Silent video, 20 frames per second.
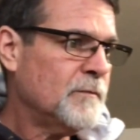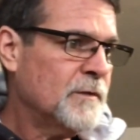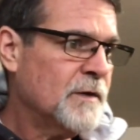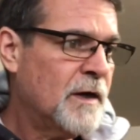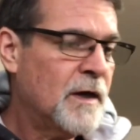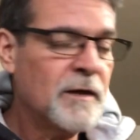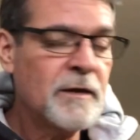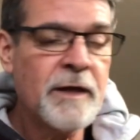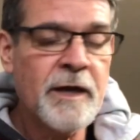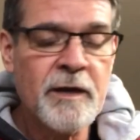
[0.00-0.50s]

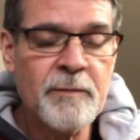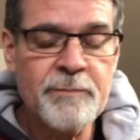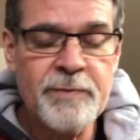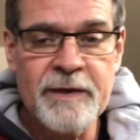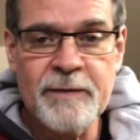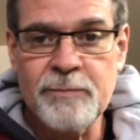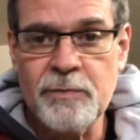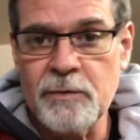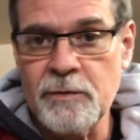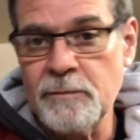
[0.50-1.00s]
A lot of
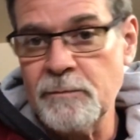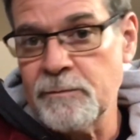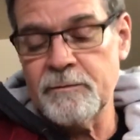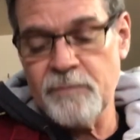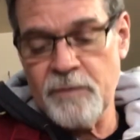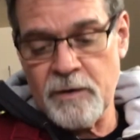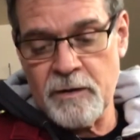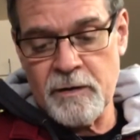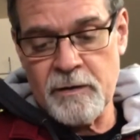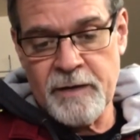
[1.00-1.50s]
people
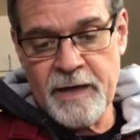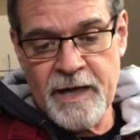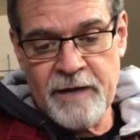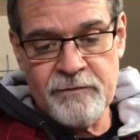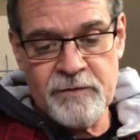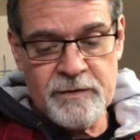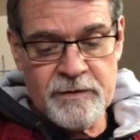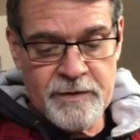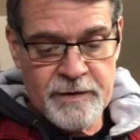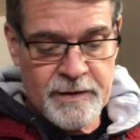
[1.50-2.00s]
are
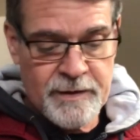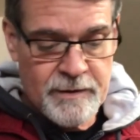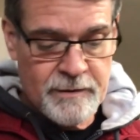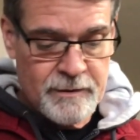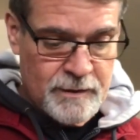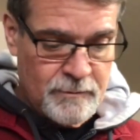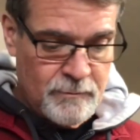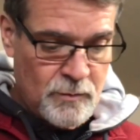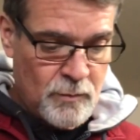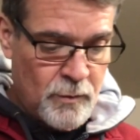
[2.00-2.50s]
having their
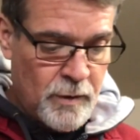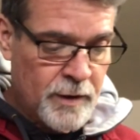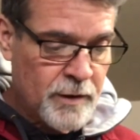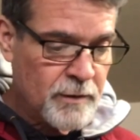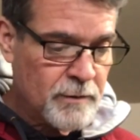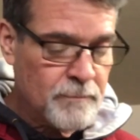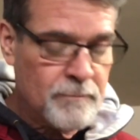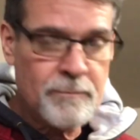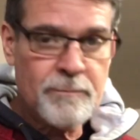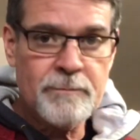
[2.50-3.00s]
water
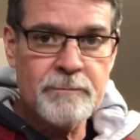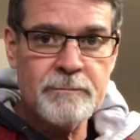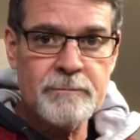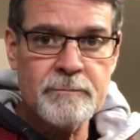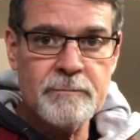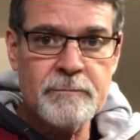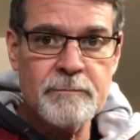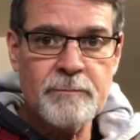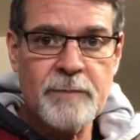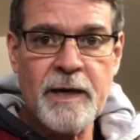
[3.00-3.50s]

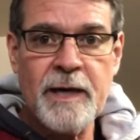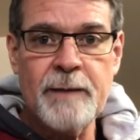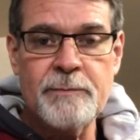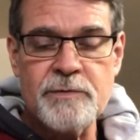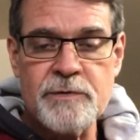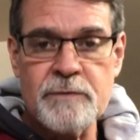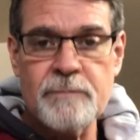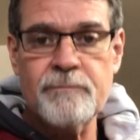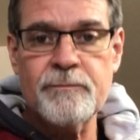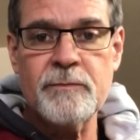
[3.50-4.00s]

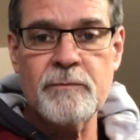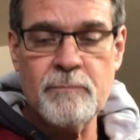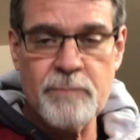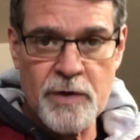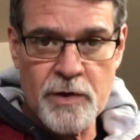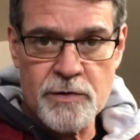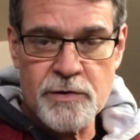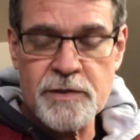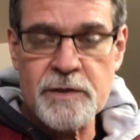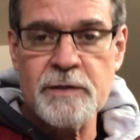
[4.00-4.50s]
pipes
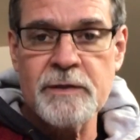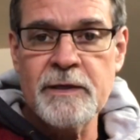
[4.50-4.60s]
burst